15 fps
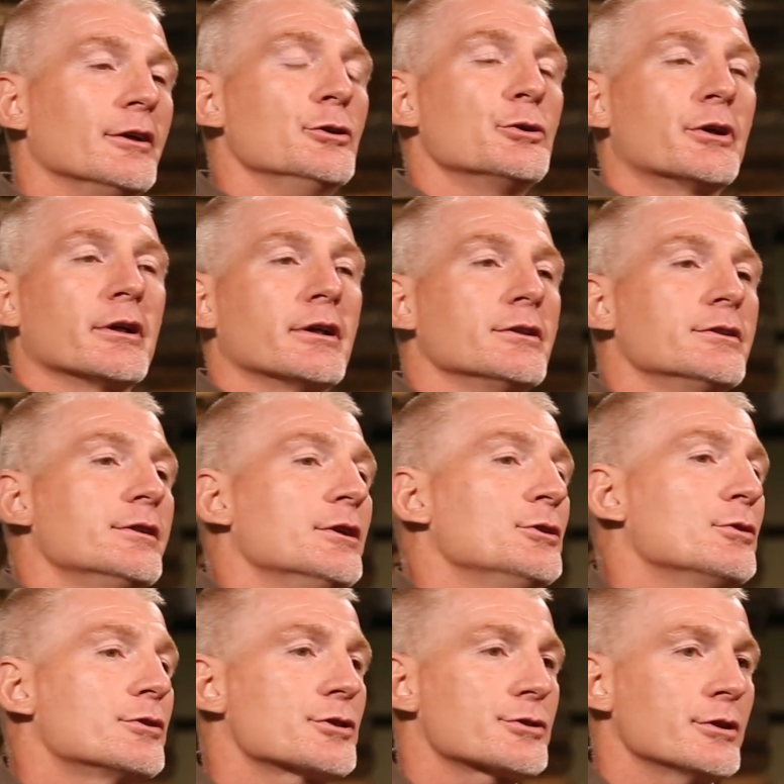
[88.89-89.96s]
and you can
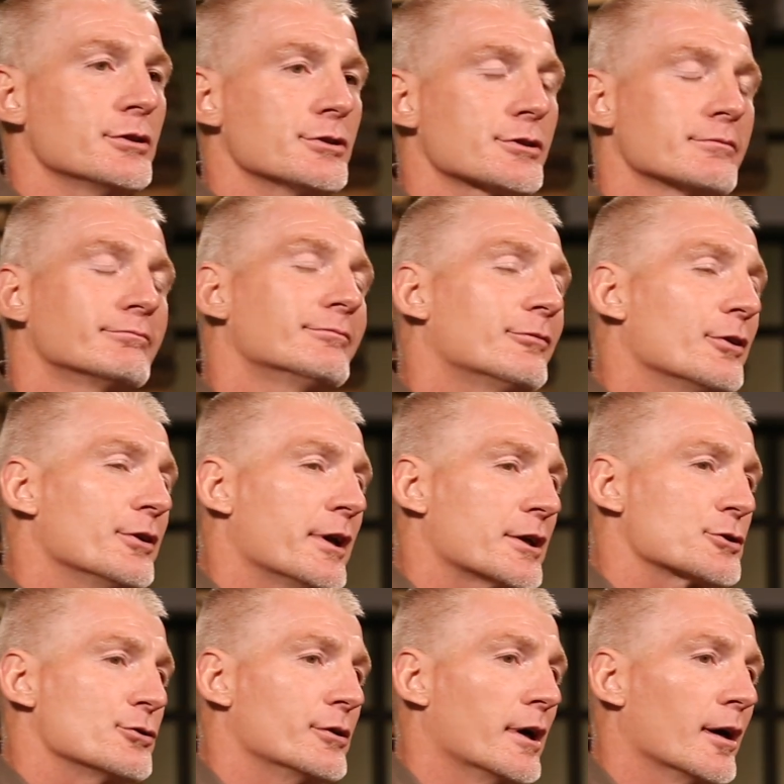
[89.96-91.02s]
continue the search for the
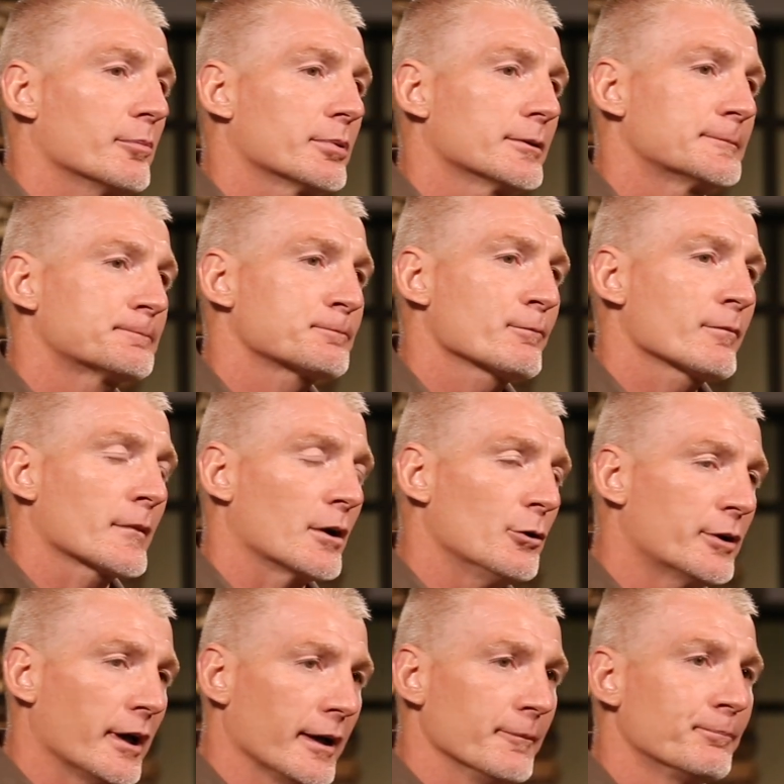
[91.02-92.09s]
next drop.
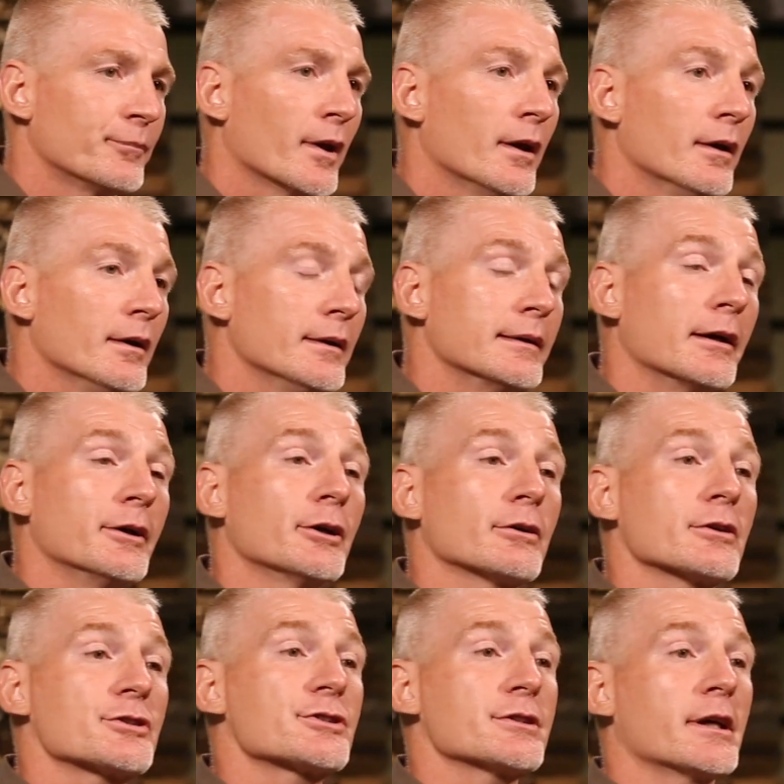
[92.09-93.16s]
Okay, now here
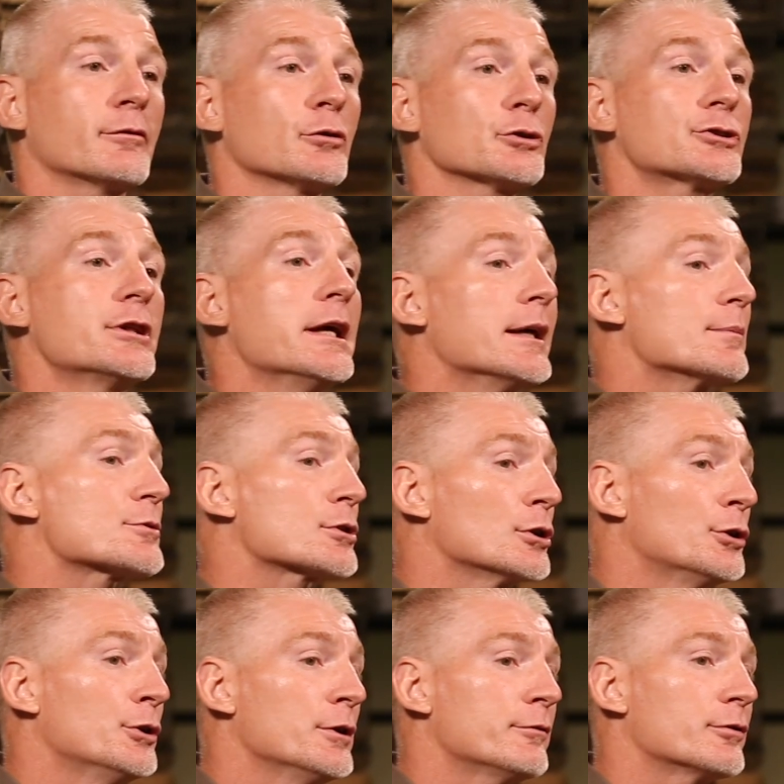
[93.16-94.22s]
are several tips
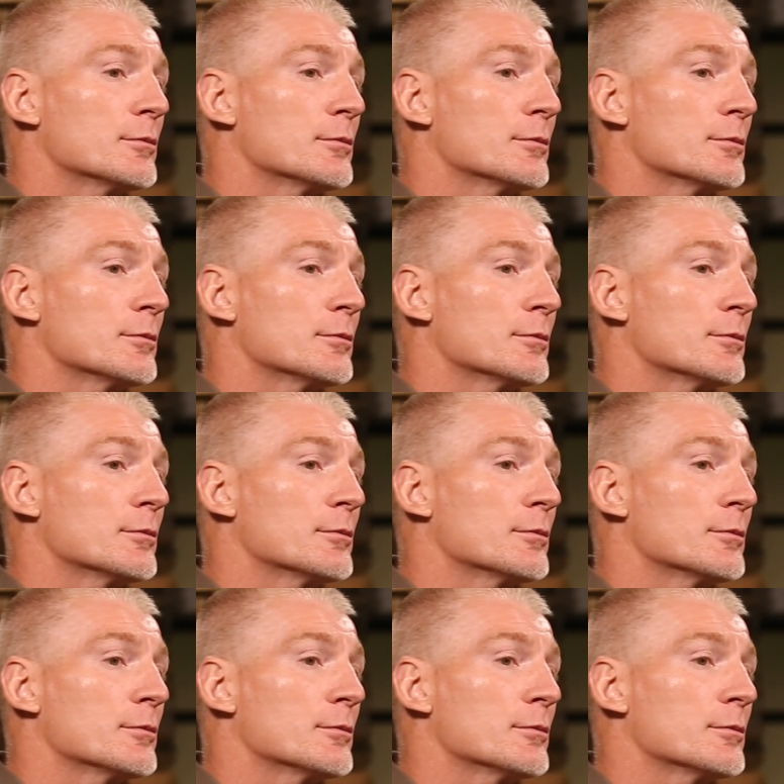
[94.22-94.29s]
learned